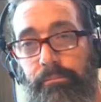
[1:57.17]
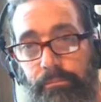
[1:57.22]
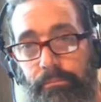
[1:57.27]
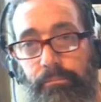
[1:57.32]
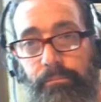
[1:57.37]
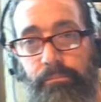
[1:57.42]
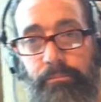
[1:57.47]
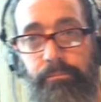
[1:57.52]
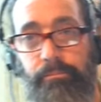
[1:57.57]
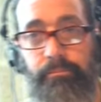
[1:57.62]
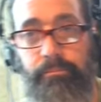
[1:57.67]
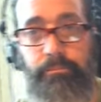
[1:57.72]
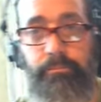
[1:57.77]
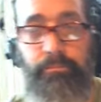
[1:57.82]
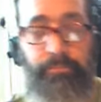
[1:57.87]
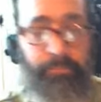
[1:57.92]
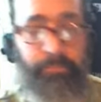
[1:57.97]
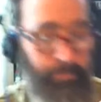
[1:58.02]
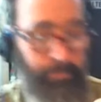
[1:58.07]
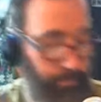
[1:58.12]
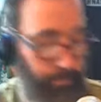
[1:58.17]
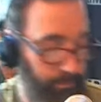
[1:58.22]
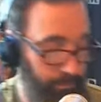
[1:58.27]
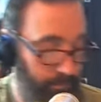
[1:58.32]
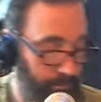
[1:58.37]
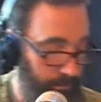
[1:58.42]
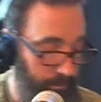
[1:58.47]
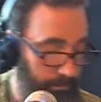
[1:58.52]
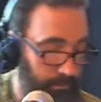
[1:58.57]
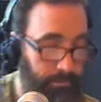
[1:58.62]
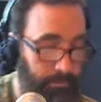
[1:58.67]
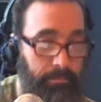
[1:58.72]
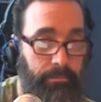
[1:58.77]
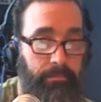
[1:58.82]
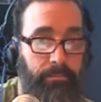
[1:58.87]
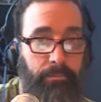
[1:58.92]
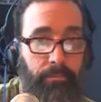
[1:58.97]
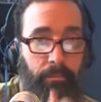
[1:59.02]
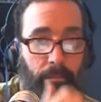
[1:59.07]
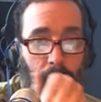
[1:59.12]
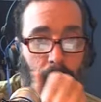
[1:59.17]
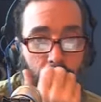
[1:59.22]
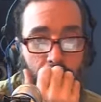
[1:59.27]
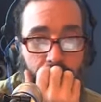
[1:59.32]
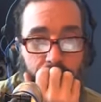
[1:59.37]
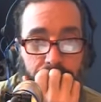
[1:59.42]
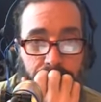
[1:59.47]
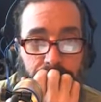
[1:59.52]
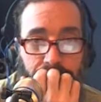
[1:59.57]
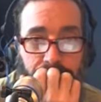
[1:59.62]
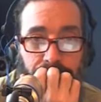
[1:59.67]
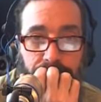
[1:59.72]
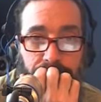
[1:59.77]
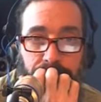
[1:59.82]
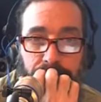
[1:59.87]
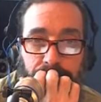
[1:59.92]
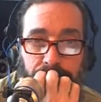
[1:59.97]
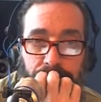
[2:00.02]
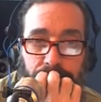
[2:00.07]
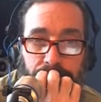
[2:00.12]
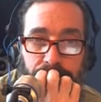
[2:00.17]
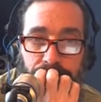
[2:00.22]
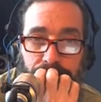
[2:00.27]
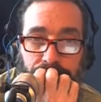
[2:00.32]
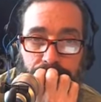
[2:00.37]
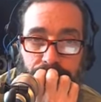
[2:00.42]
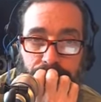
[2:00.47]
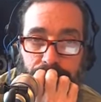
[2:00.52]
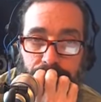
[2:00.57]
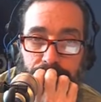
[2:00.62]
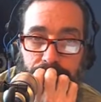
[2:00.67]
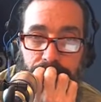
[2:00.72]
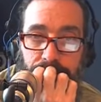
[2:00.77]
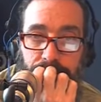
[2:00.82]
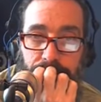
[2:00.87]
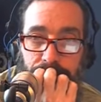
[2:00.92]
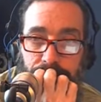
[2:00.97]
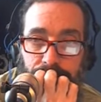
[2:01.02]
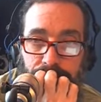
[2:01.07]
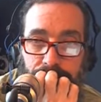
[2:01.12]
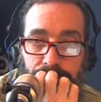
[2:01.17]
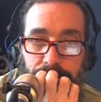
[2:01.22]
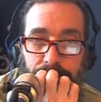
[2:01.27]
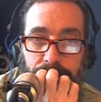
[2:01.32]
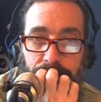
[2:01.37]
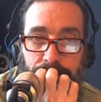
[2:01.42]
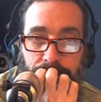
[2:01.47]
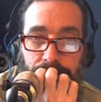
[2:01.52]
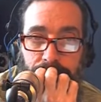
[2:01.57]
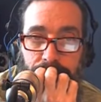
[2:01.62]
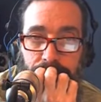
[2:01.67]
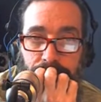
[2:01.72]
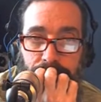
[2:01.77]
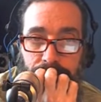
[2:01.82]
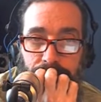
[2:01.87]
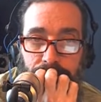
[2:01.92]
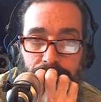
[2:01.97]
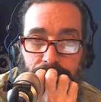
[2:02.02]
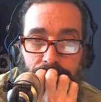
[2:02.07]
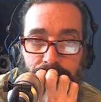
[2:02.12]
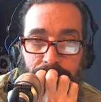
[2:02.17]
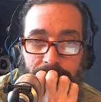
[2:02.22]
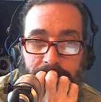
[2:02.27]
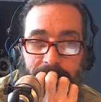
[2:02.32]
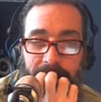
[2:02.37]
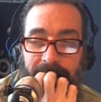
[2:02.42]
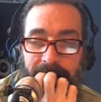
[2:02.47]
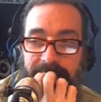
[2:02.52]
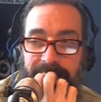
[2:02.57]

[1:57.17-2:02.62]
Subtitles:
(not speaking)